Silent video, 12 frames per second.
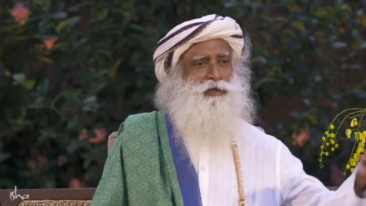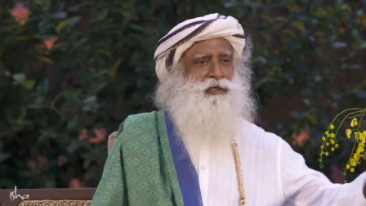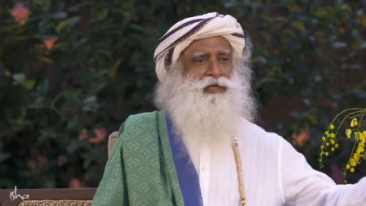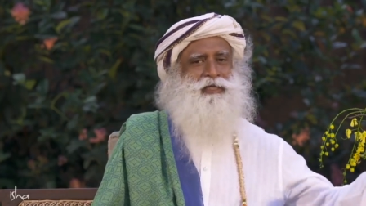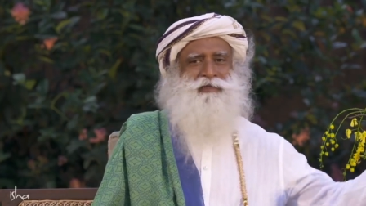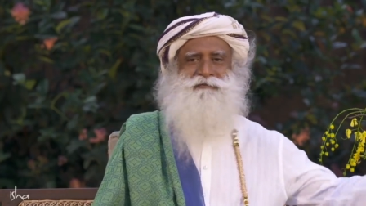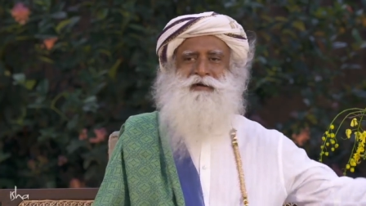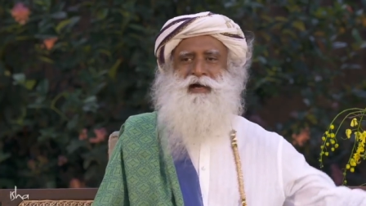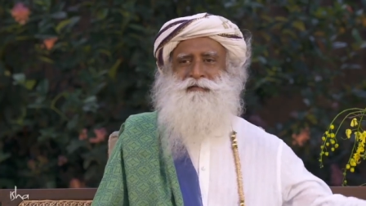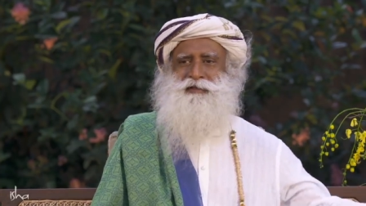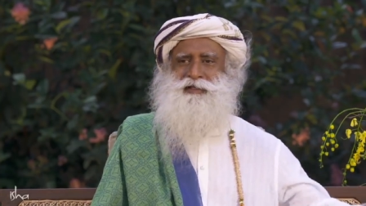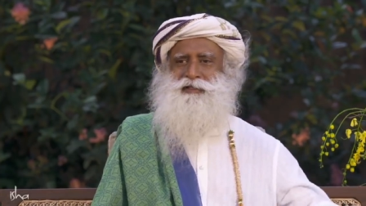next
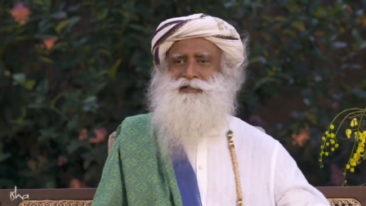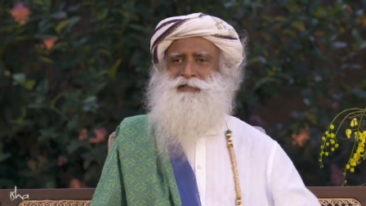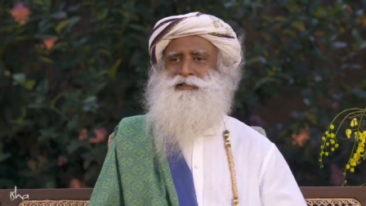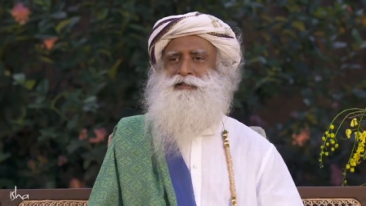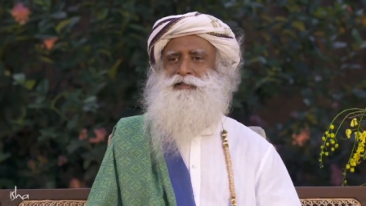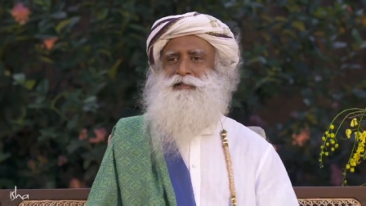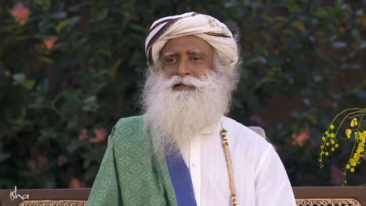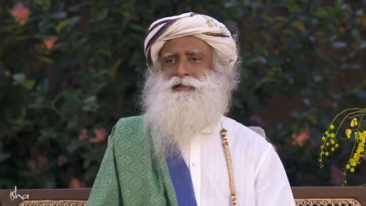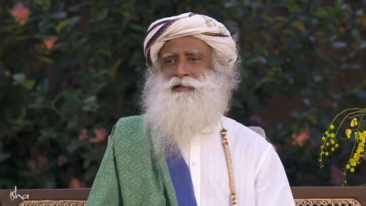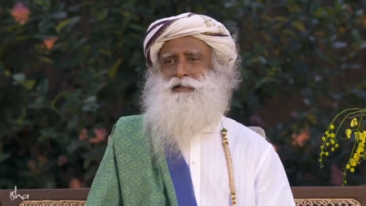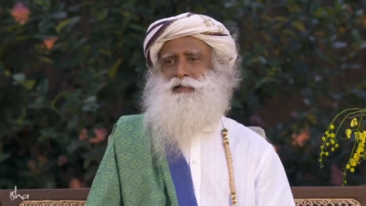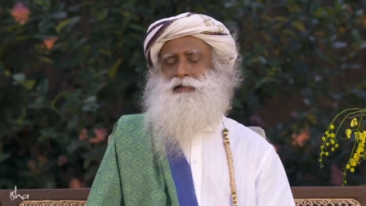five days,
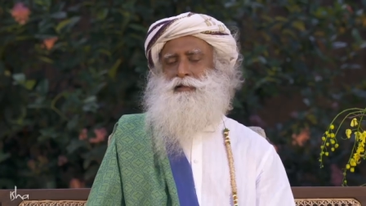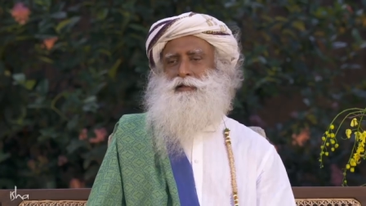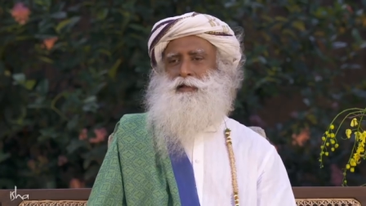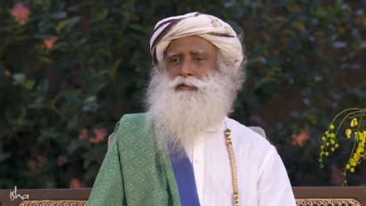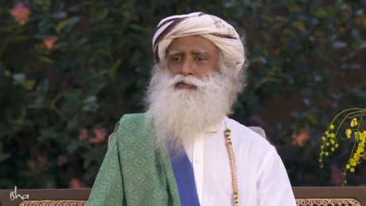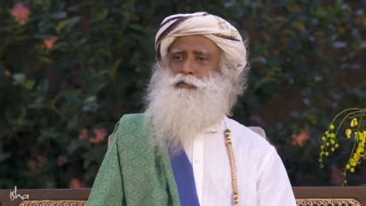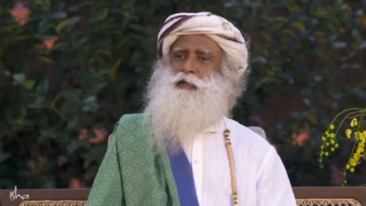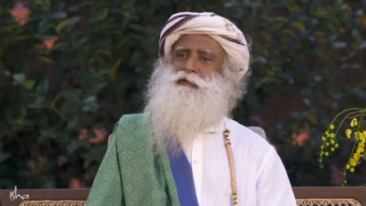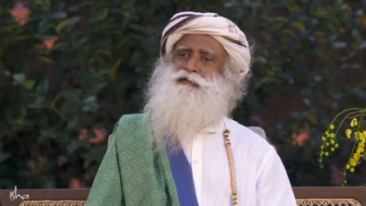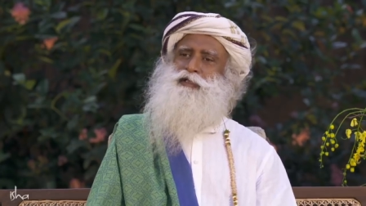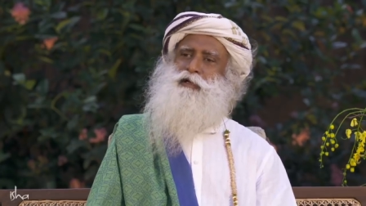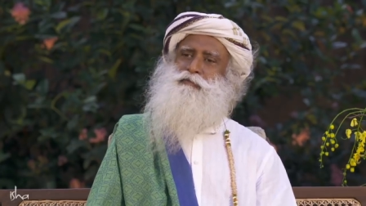it would be of
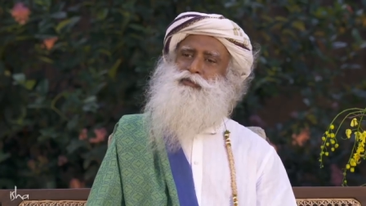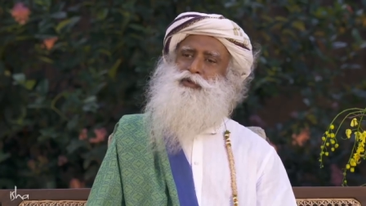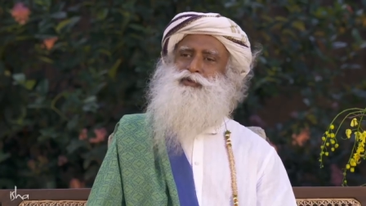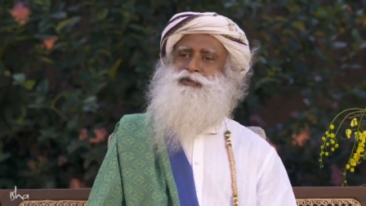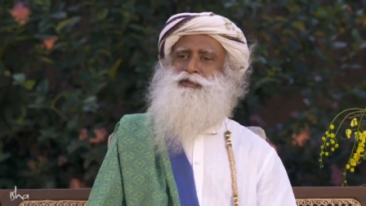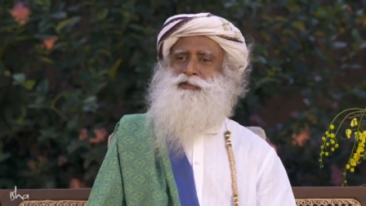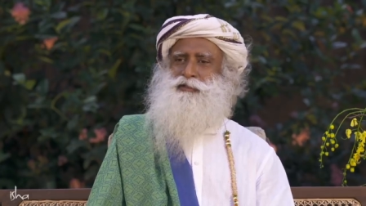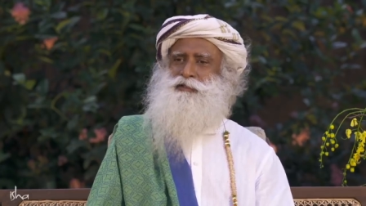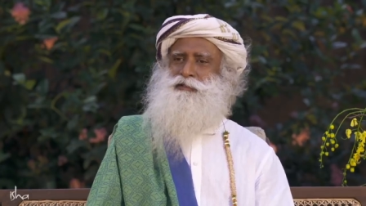some use.